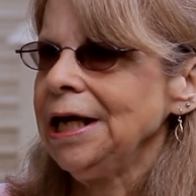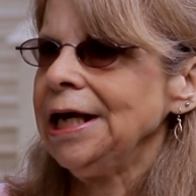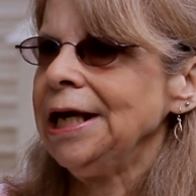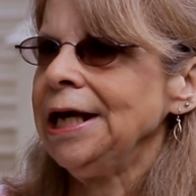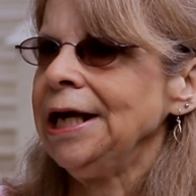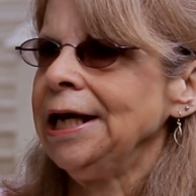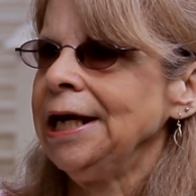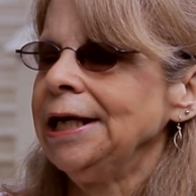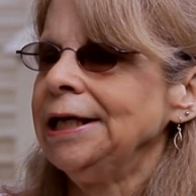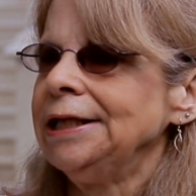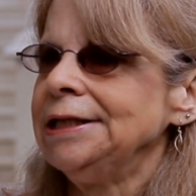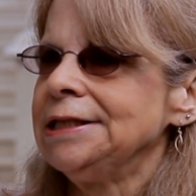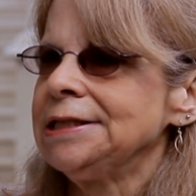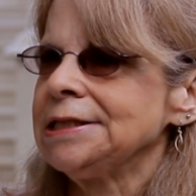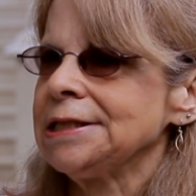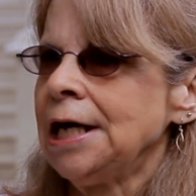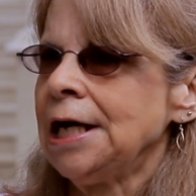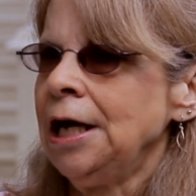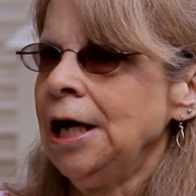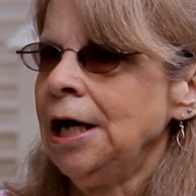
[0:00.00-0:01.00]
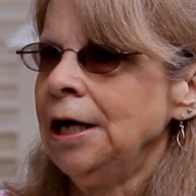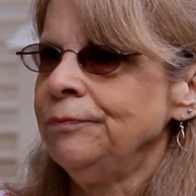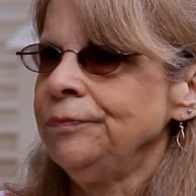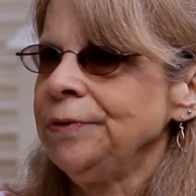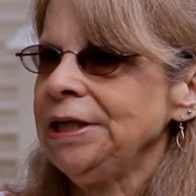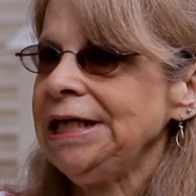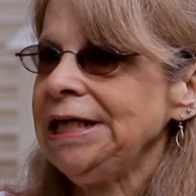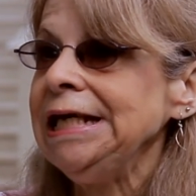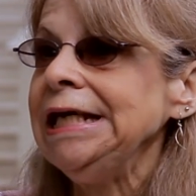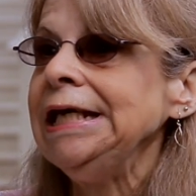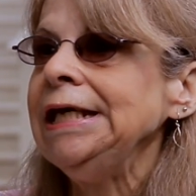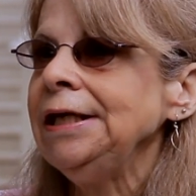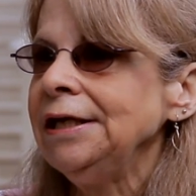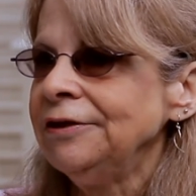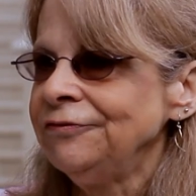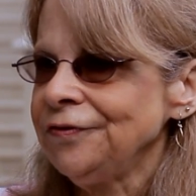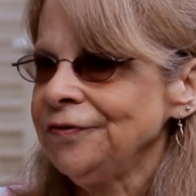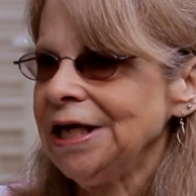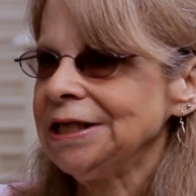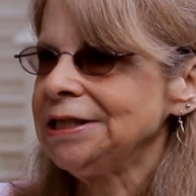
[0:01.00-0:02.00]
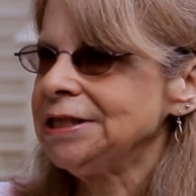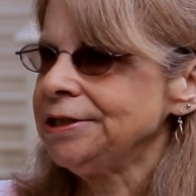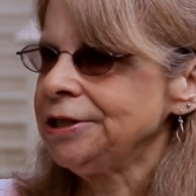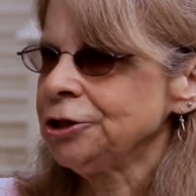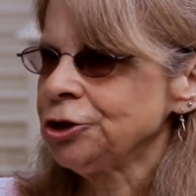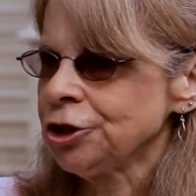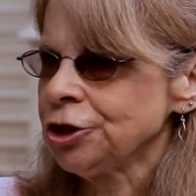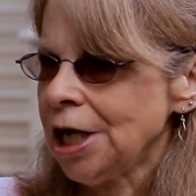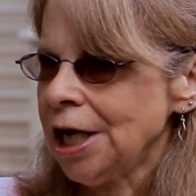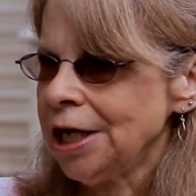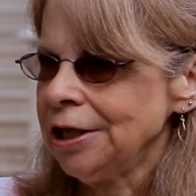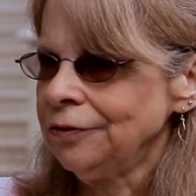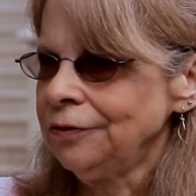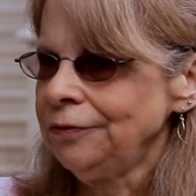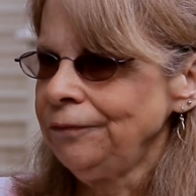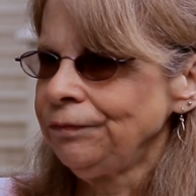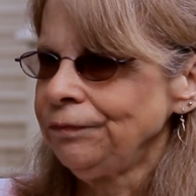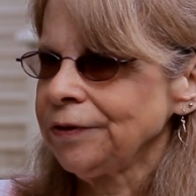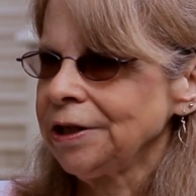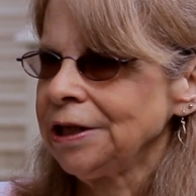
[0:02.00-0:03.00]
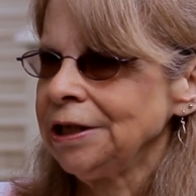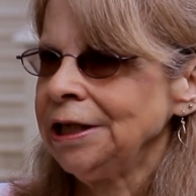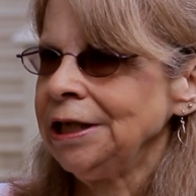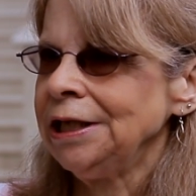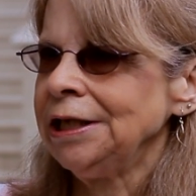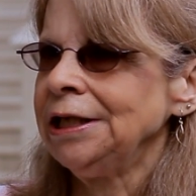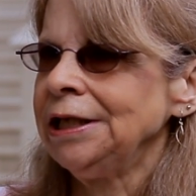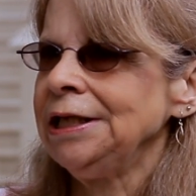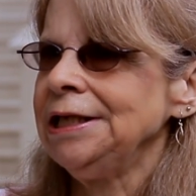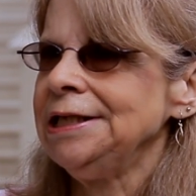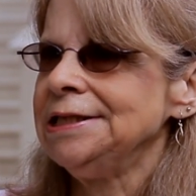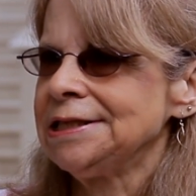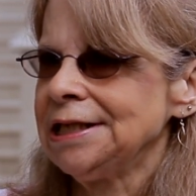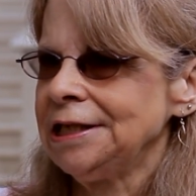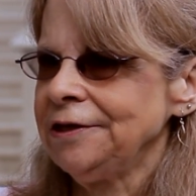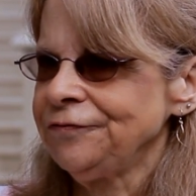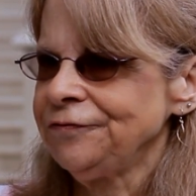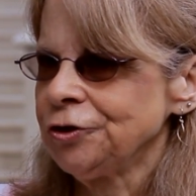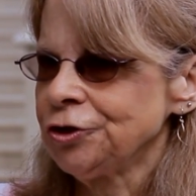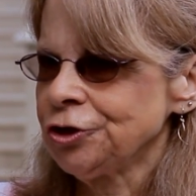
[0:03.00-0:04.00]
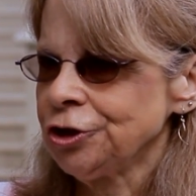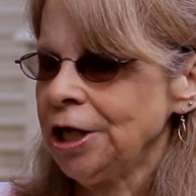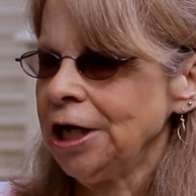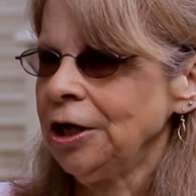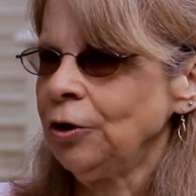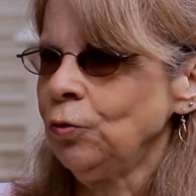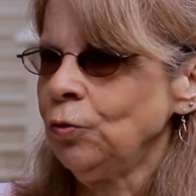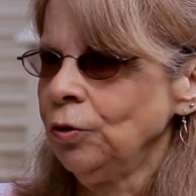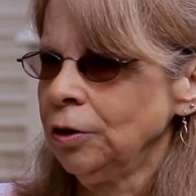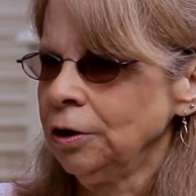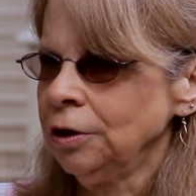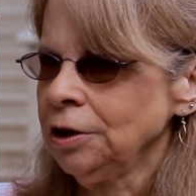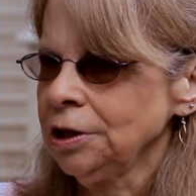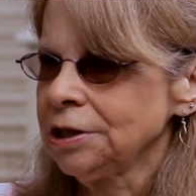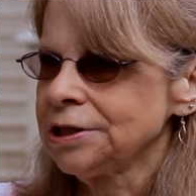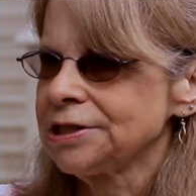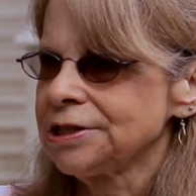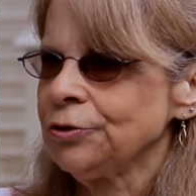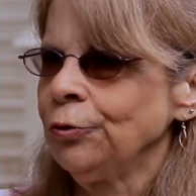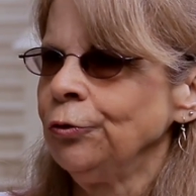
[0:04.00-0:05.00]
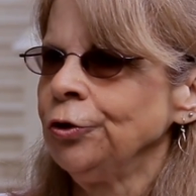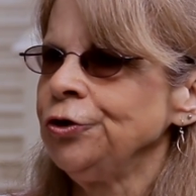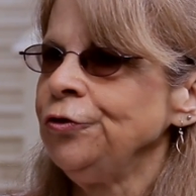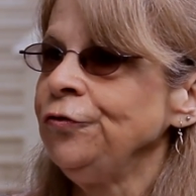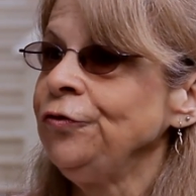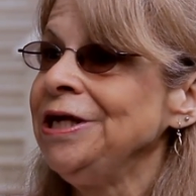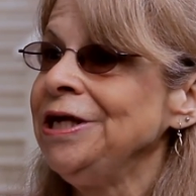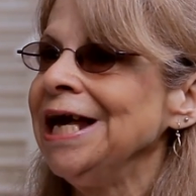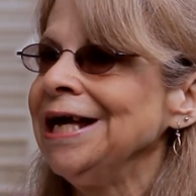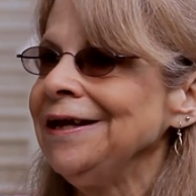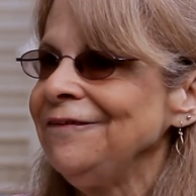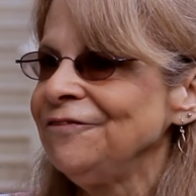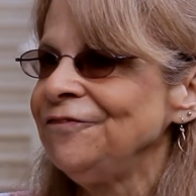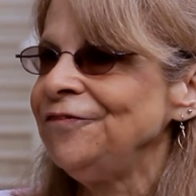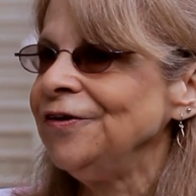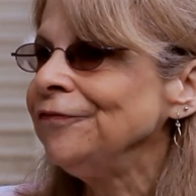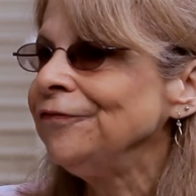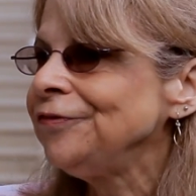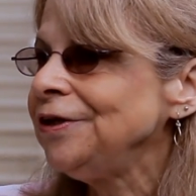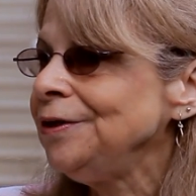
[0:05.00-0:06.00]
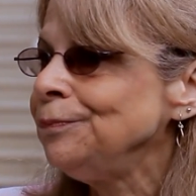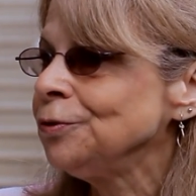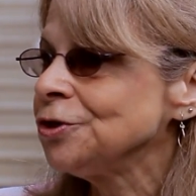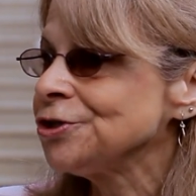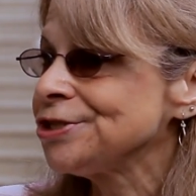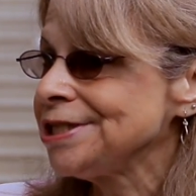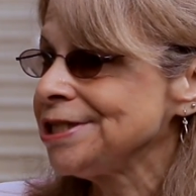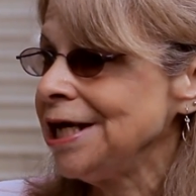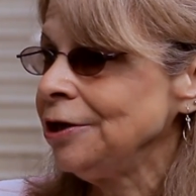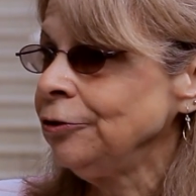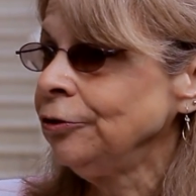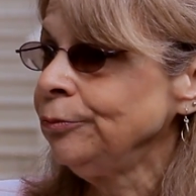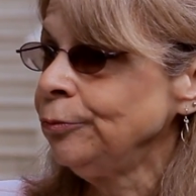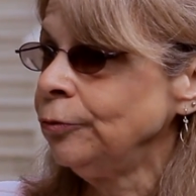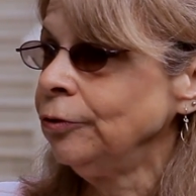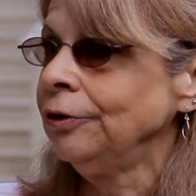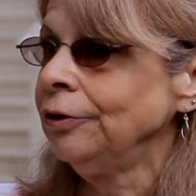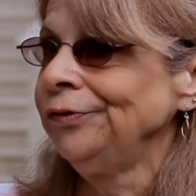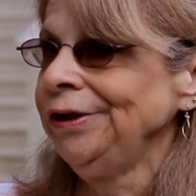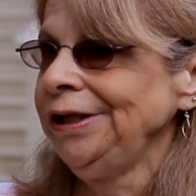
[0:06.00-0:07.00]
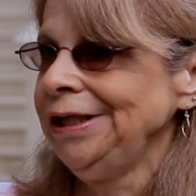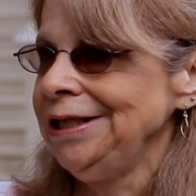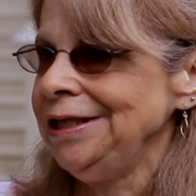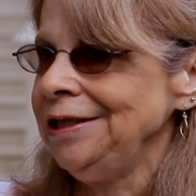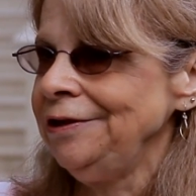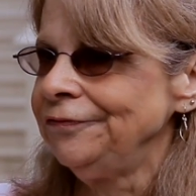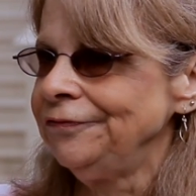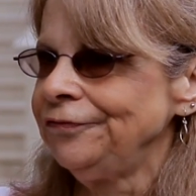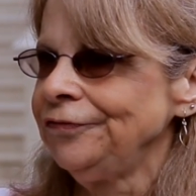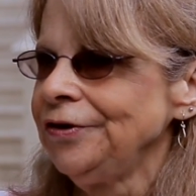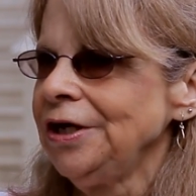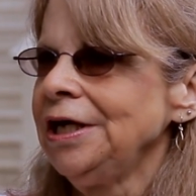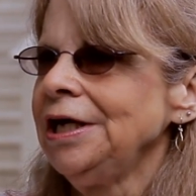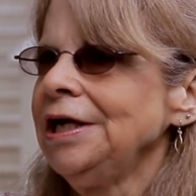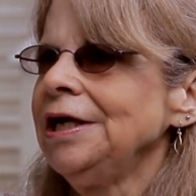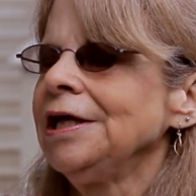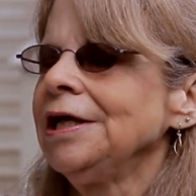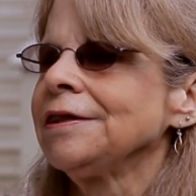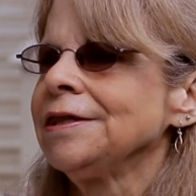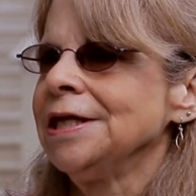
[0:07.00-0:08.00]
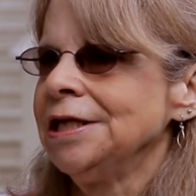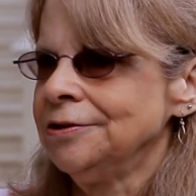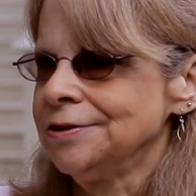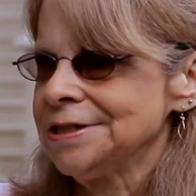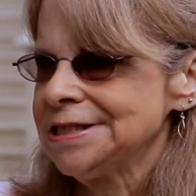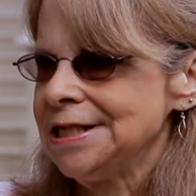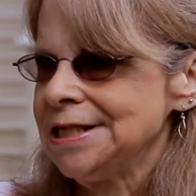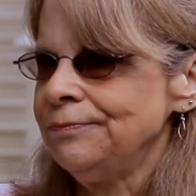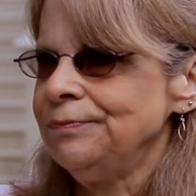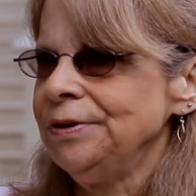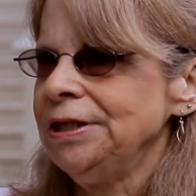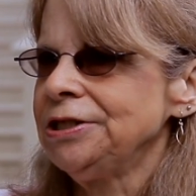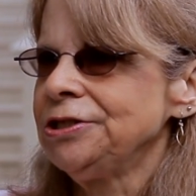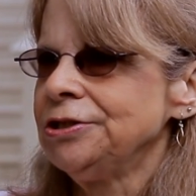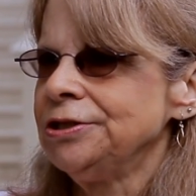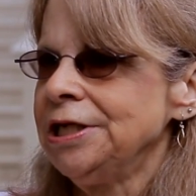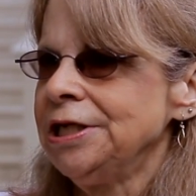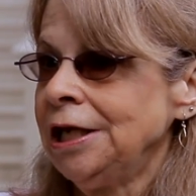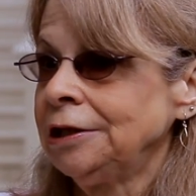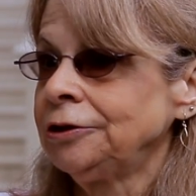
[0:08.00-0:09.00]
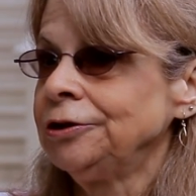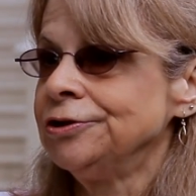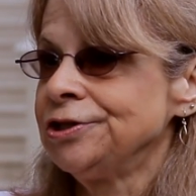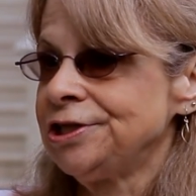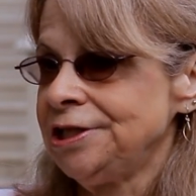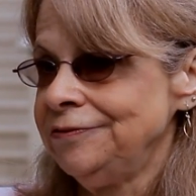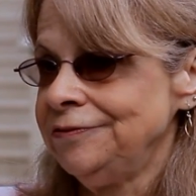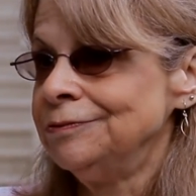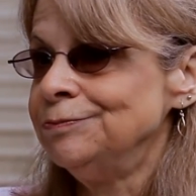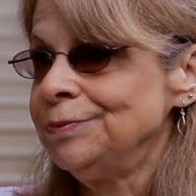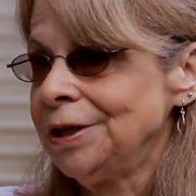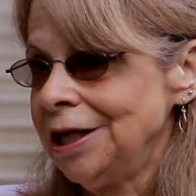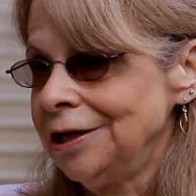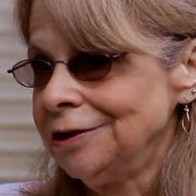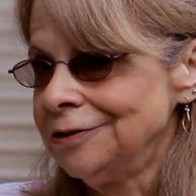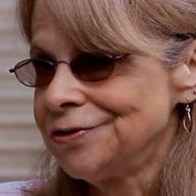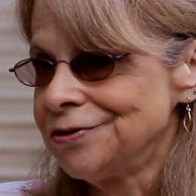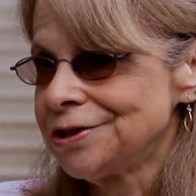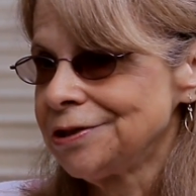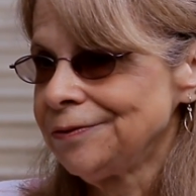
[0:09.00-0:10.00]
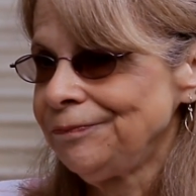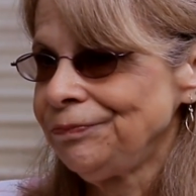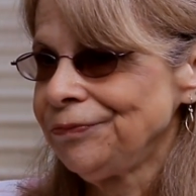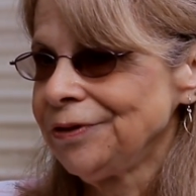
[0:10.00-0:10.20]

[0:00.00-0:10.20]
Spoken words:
And he, in fact, did the trial, and he said if the trial works or you get 50% or more relief, then he'll send me to Dr. Stephen Pyles.